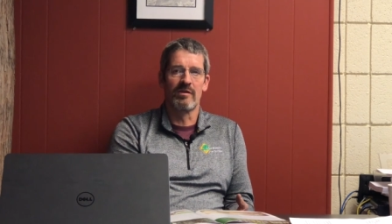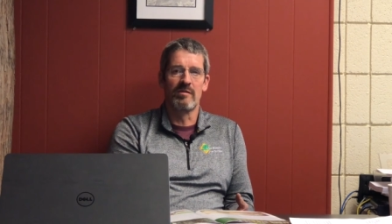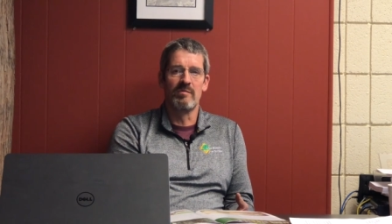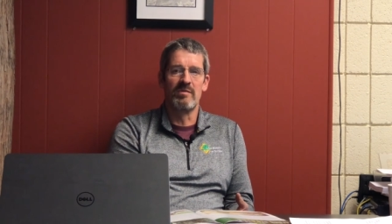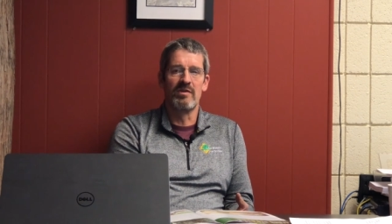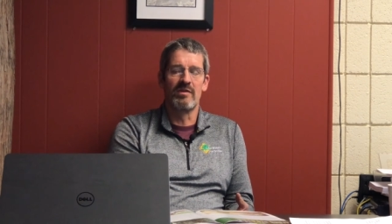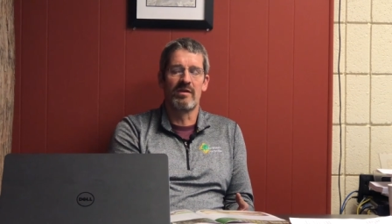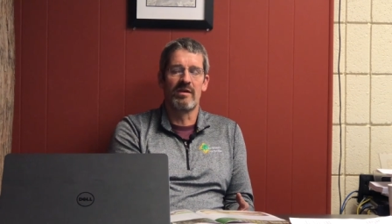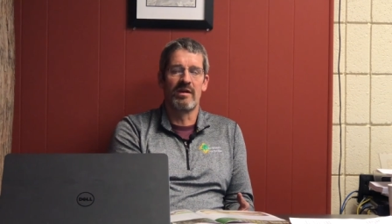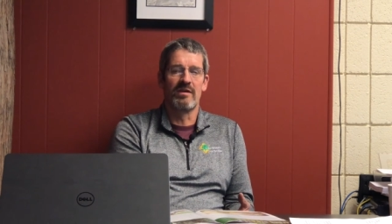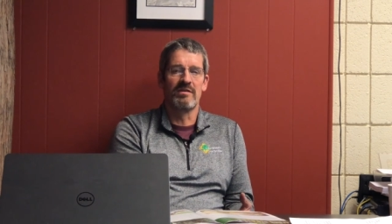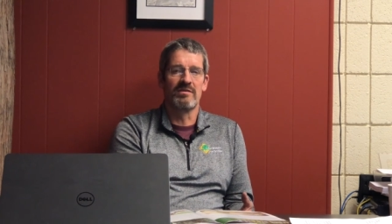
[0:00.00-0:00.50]

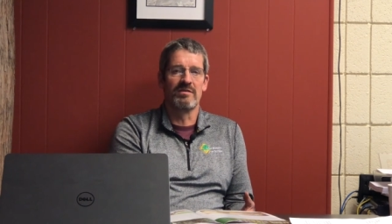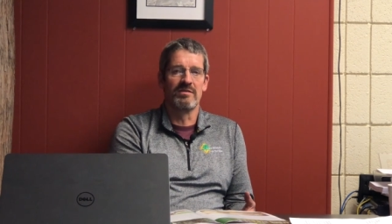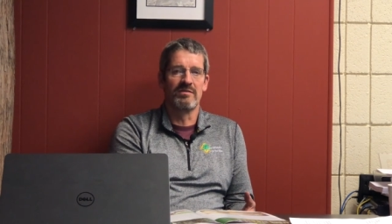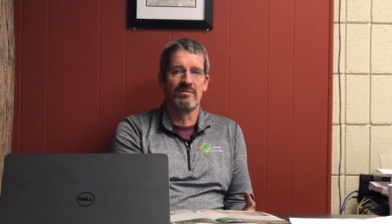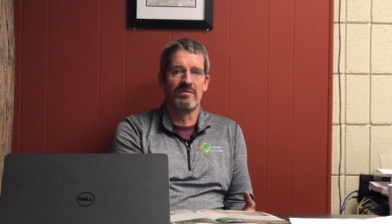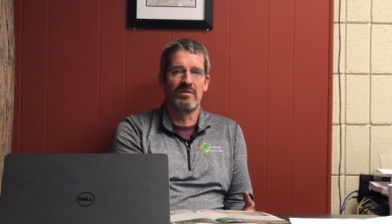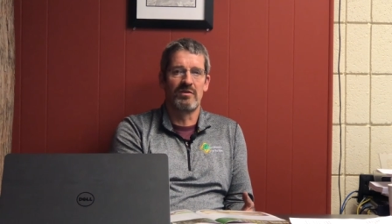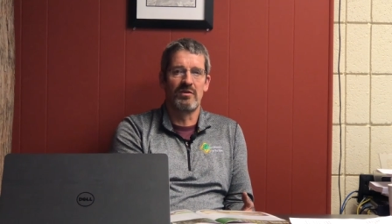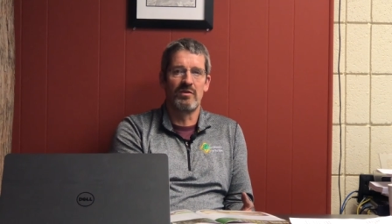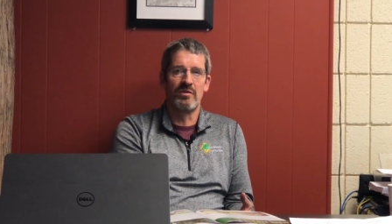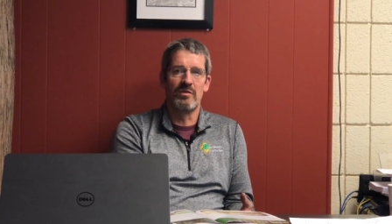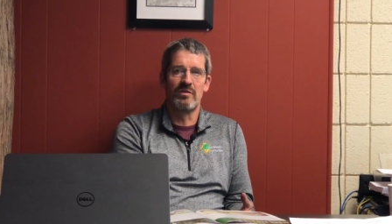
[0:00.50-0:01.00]
communication
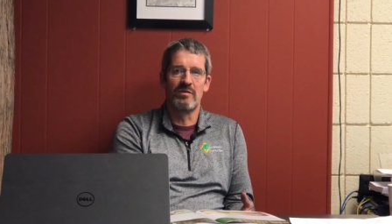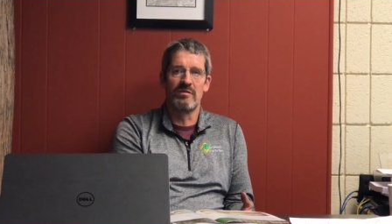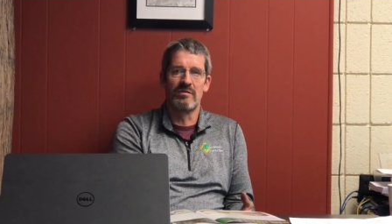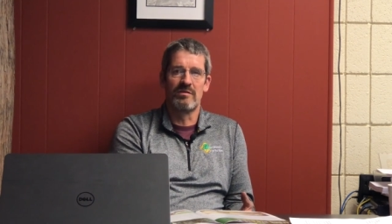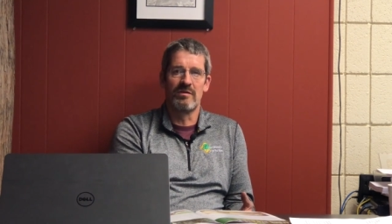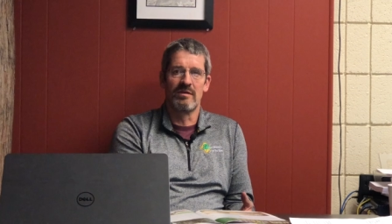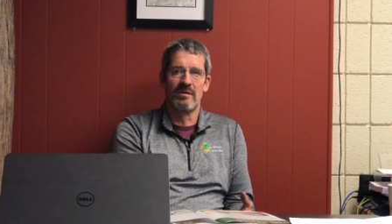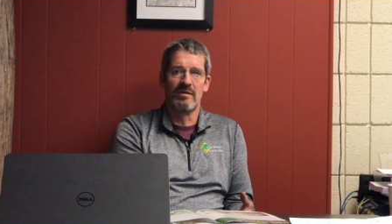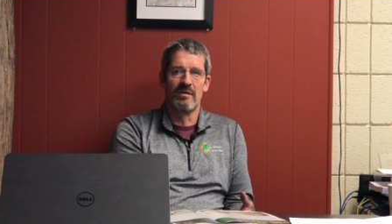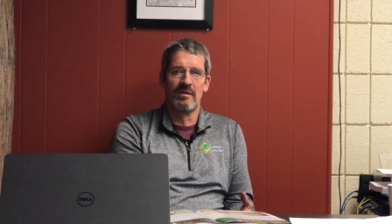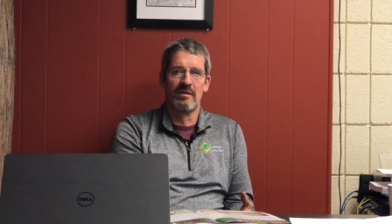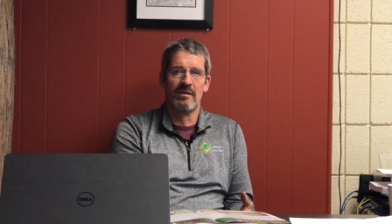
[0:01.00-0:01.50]
is huge
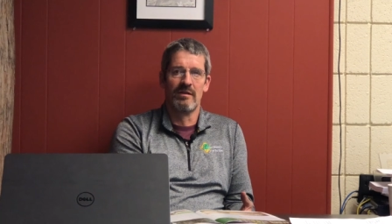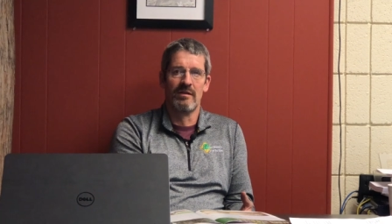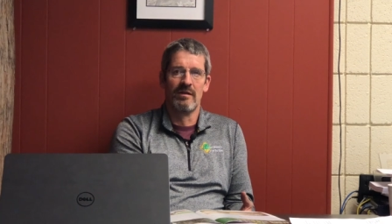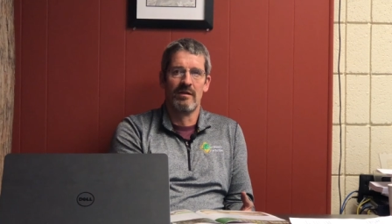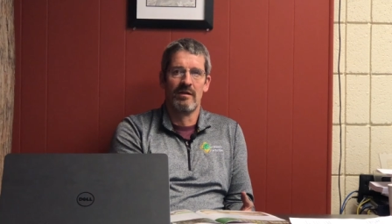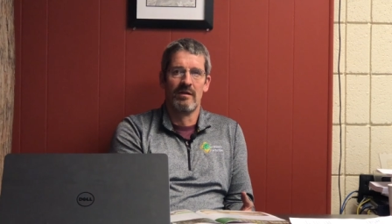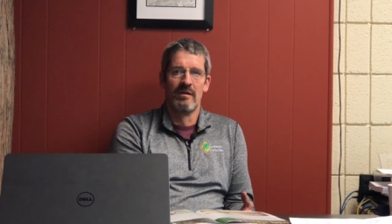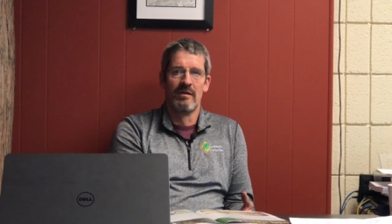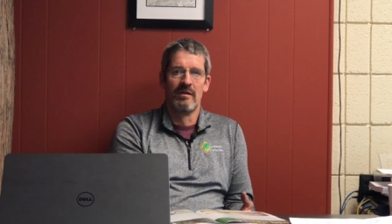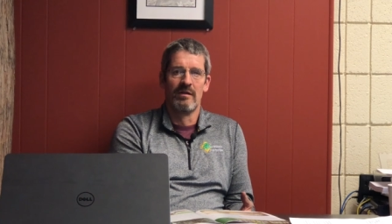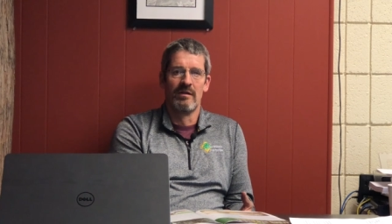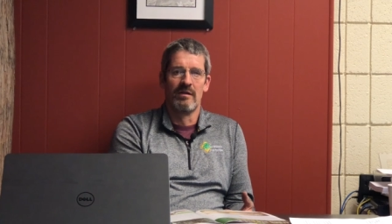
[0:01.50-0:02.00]

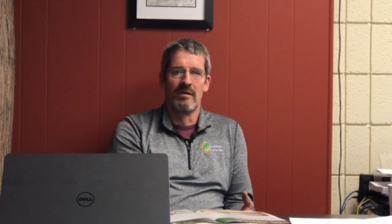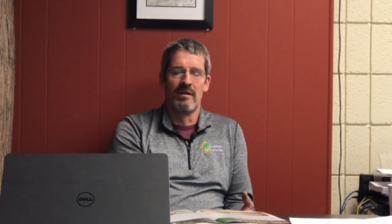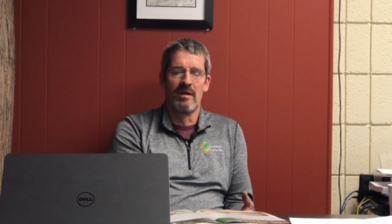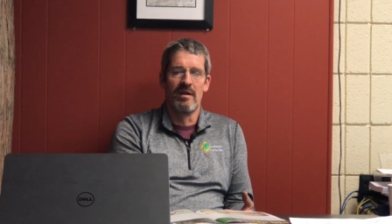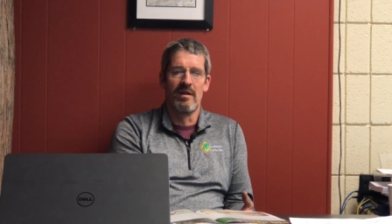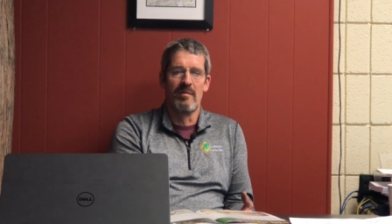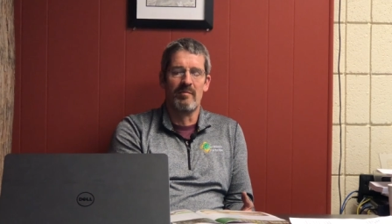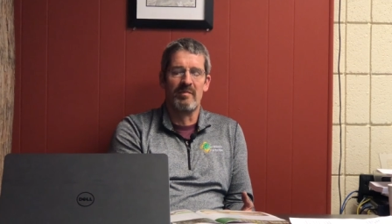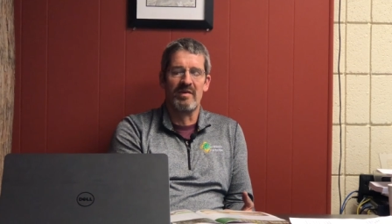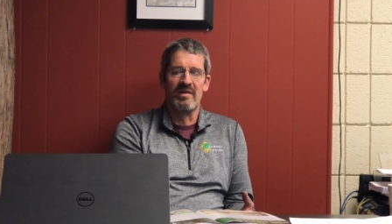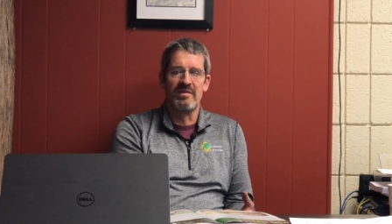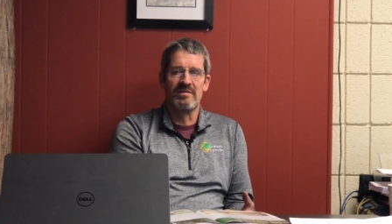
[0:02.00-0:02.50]

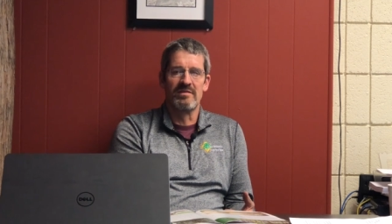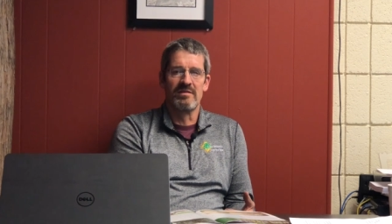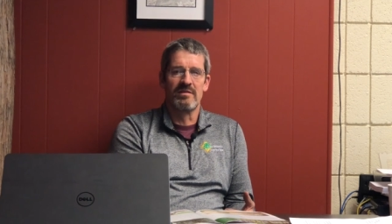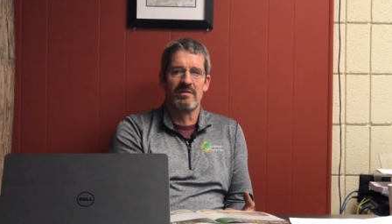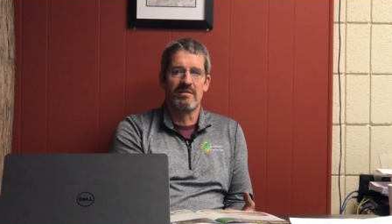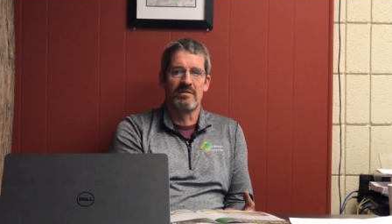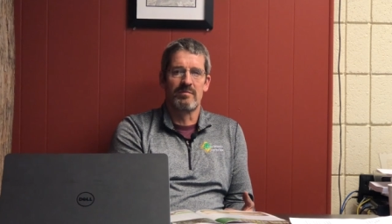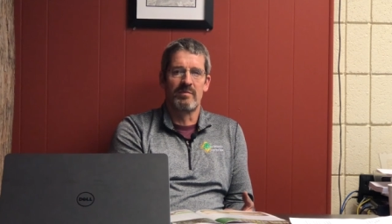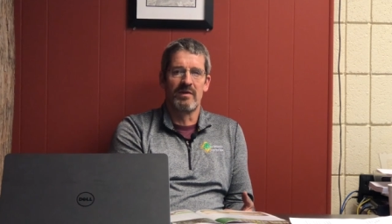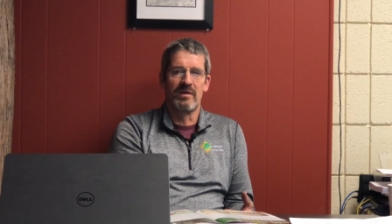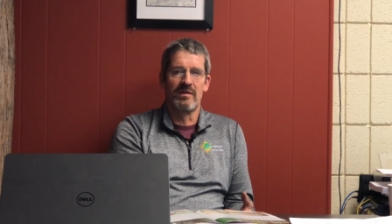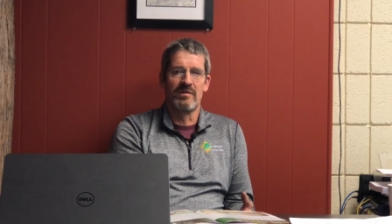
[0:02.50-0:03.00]
in a
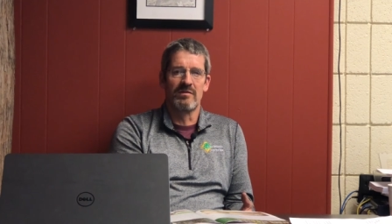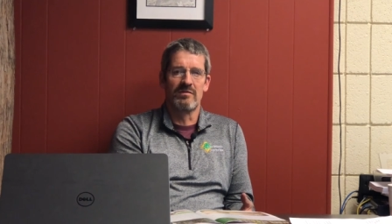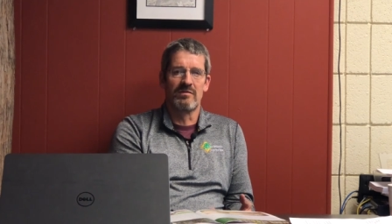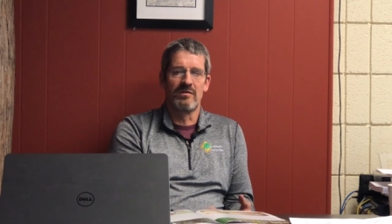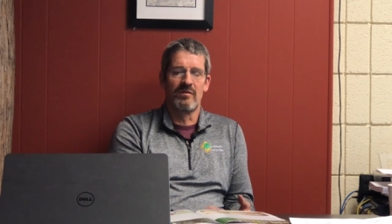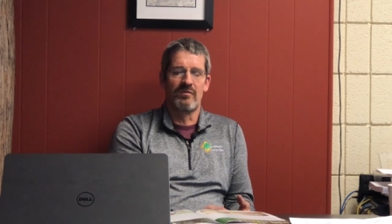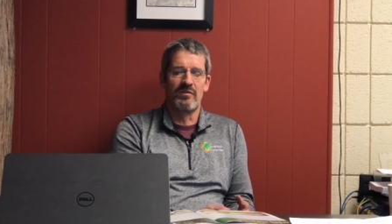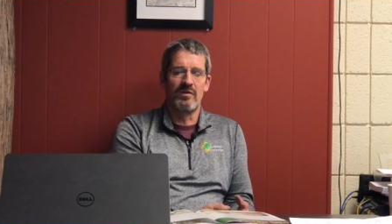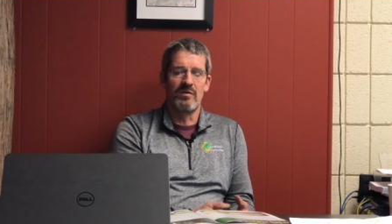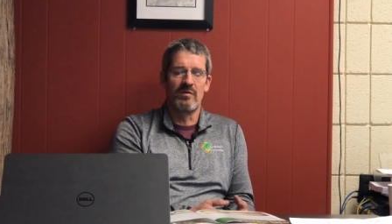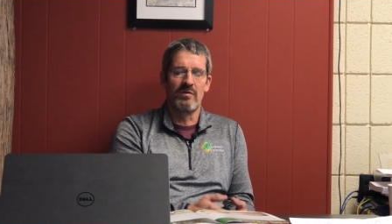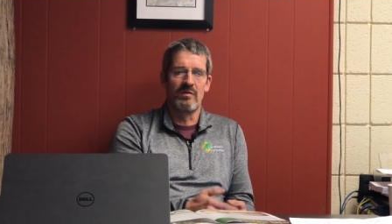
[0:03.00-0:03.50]
business, because
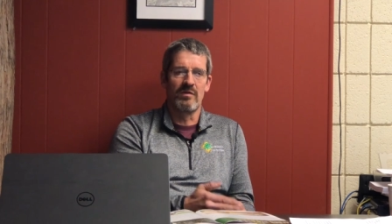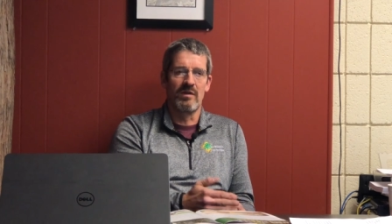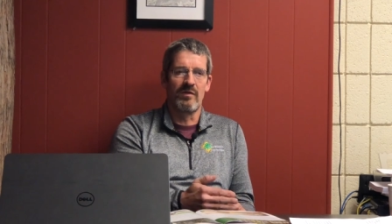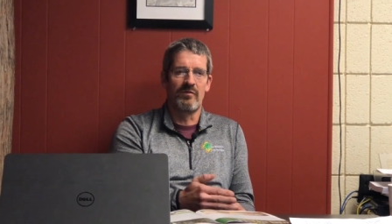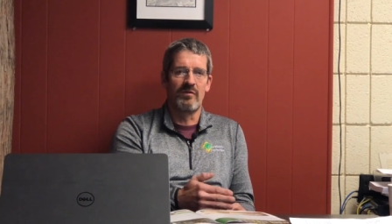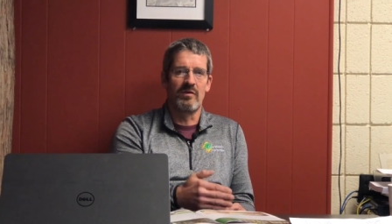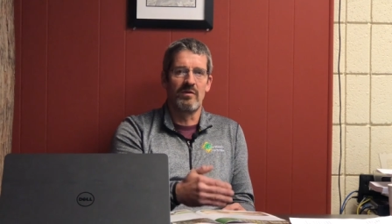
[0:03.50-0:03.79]
if you